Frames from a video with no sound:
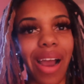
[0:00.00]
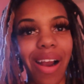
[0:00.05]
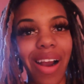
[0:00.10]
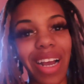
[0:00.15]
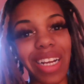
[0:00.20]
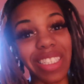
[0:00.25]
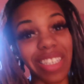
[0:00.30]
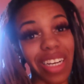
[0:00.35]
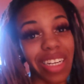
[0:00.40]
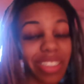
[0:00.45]
All
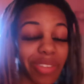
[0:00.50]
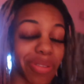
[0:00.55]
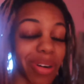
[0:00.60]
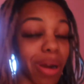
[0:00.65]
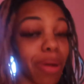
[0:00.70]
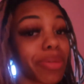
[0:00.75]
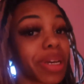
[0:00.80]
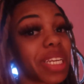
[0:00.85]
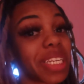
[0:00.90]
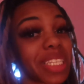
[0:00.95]
right, y'all, this is where
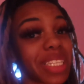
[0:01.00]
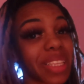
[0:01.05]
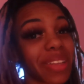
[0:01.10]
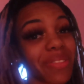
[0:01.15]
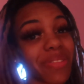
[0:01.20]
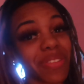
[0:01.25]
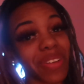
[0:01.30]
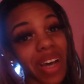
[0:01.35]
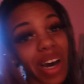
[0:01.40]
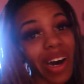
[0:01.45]
I'm ending
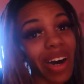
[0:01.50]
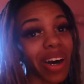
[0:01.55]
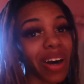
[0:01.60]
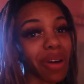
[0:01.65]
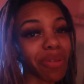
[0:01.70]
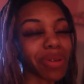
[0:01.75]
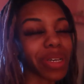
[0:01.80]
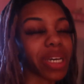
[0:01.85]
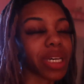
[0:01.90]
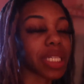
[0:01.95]
the
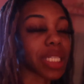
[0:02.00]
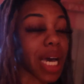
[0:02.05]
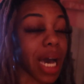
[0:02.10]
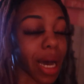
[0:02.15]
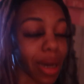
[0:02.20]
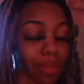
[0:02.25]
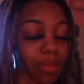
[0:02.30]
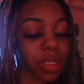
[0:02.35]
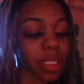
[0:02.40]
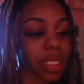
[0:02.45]
vlog because
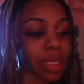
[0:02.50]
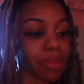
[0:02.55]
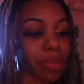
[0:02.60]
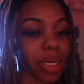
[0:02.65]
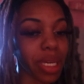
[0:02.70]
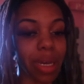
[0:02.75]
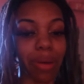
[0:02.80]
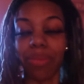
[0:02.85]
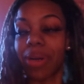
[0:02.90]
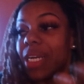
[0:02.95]
I'm
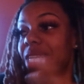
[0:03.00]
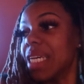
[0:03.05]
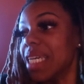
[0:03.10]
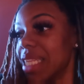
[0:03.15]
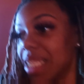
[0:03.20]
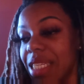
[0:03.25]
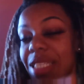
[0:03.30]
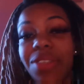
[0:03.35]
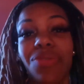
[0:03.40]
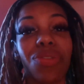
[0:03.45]
sleepy. I'm ready to
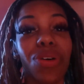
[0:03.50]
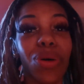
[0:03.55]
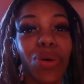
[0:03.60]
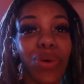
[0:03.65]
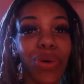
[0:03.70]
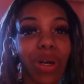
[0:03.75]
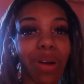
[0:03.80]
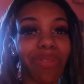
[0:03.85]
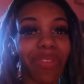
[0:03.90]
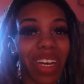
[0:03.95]
eat this
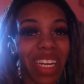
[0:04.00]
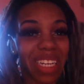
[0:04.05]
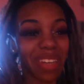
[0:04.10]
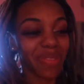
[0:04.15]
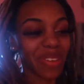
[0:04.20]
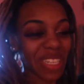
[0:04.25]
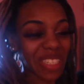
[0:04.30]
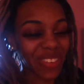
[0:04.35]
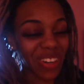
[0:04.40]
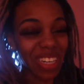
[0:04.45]
food. I'm ready to
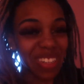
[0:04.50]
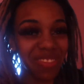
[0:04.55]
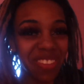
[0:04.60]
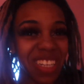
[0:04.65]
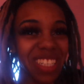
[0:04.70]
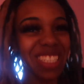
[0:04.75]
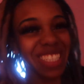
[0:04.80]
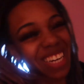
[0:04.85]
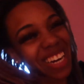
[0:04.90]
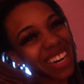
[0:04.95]
binge watch
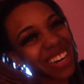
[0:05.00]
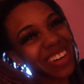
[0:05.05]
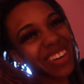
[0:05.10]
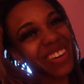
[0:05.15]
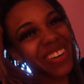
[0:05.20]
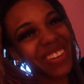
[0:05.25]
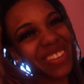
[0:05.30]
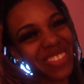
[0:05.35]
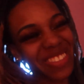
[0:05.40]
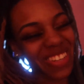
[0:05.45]
my
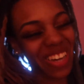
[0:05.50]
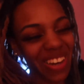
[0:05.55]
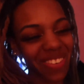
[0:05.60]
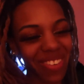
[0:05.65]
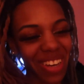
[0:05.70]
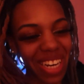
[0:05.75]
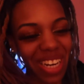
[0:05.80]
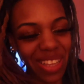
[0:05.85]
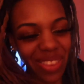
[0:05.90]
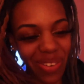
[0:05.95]
show. So I
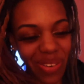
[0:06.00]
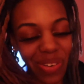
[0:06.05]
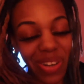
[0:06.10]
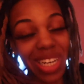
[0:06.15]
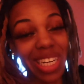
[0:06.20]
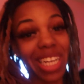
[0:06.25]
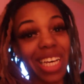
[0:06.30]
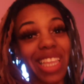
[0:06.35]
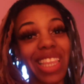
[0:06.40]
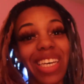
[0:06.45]
made it through
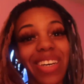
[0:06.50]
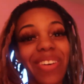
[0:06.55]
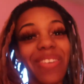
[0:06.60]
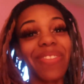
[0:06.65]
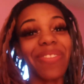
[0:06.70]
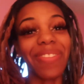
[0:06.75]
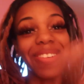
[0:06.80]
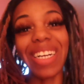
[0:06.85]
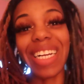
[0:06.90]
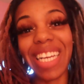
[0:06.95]
another
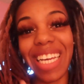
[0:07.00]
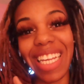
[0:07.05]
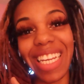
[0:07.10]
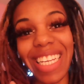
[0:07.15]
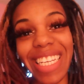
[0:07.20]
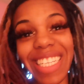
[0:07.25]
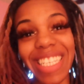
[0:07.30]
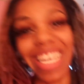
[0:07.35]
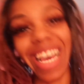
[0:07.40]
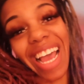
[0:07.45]

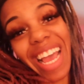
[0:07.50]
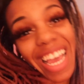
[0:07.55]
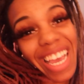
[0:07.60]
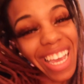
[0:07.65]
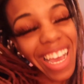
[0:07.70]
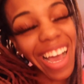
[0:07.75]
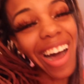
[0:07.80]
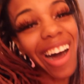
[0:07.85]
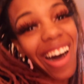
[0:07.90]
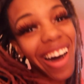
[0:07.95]
freaking day,
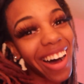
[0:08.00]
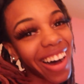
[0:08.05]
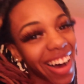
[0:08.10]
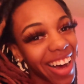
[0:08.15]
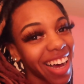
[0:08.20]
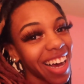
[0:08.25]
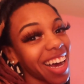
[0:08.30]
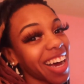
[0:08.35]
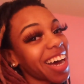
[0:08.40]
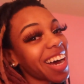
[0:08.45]
y'all.
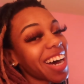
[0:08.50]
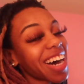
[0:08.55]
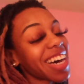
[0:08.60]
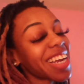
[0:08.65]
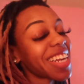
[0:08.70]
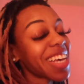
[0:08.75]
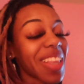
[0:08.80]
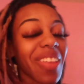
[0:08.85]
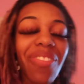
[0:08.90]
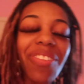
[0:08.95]

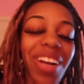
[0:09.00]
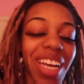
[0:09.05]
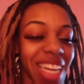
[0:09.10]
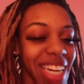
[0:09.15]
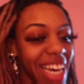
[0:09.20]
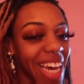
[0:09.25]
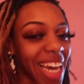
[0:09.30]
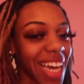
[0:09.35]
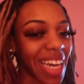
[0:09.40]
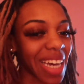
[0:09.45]
Another
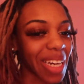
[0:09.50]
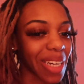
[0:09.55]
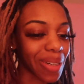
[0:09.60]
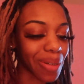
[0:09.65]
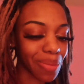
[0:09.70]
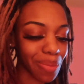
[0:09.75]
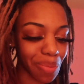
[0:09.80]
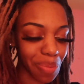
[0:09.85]
freaking day.